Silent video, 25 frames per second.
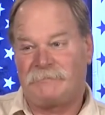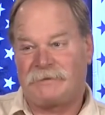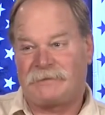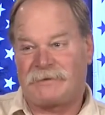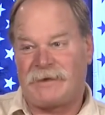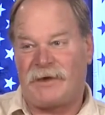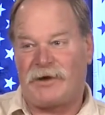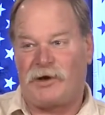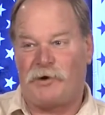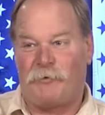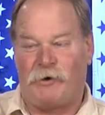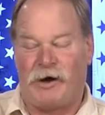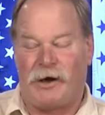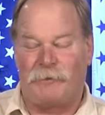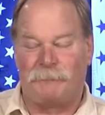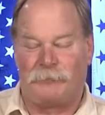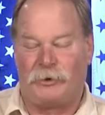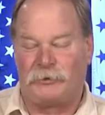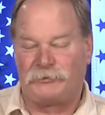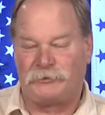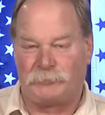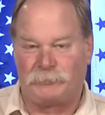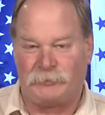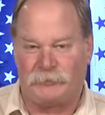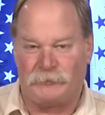can go on
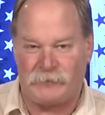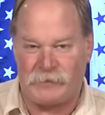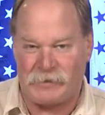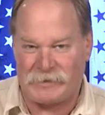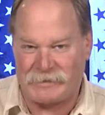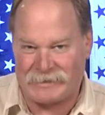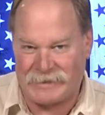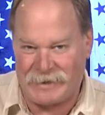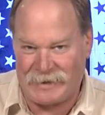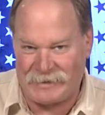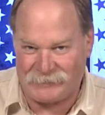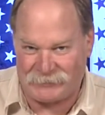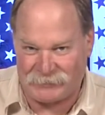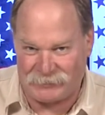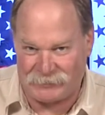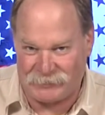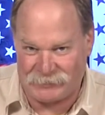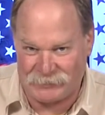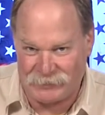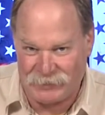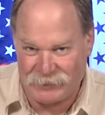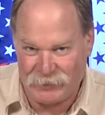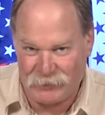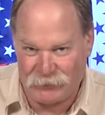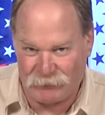multiple
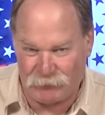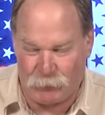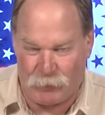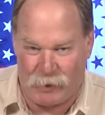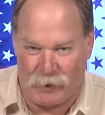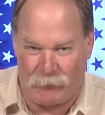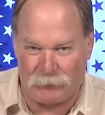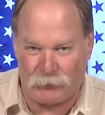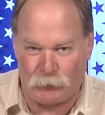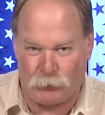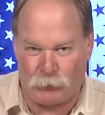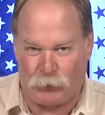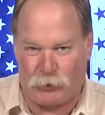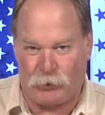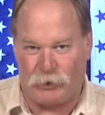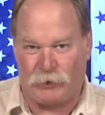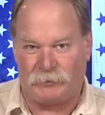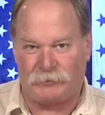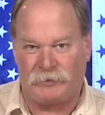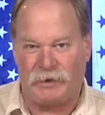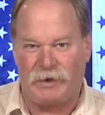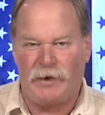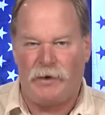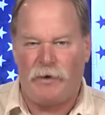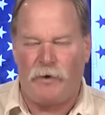vacations throughout the
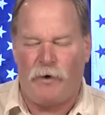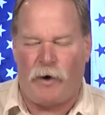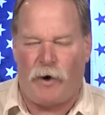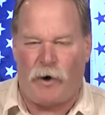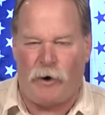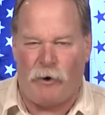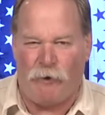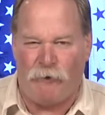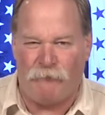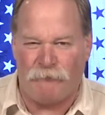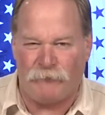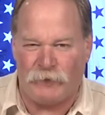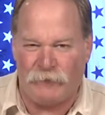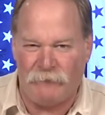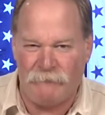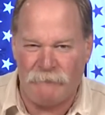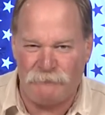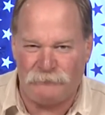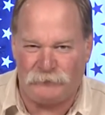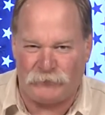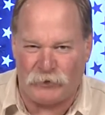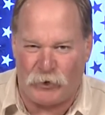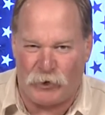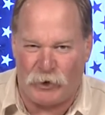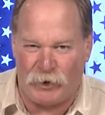world. Over
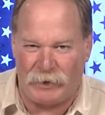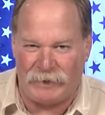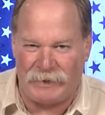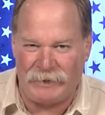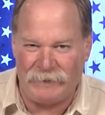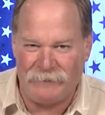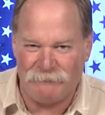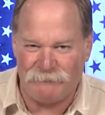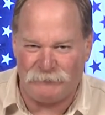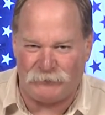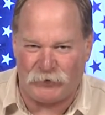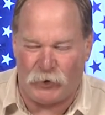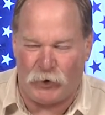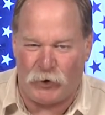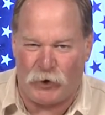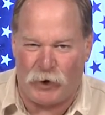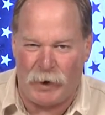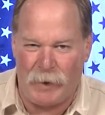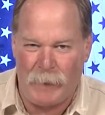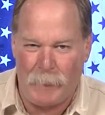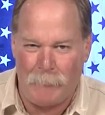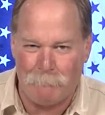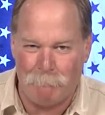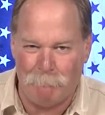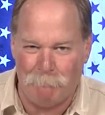
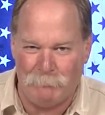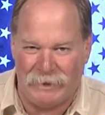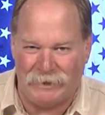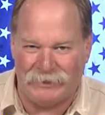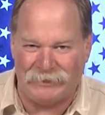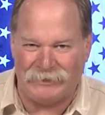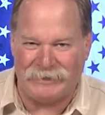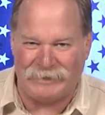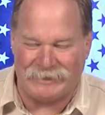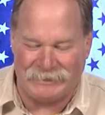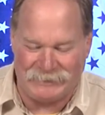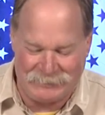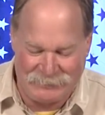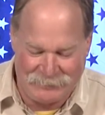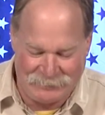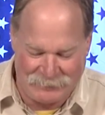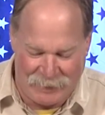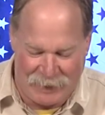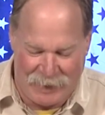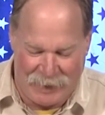$44 million.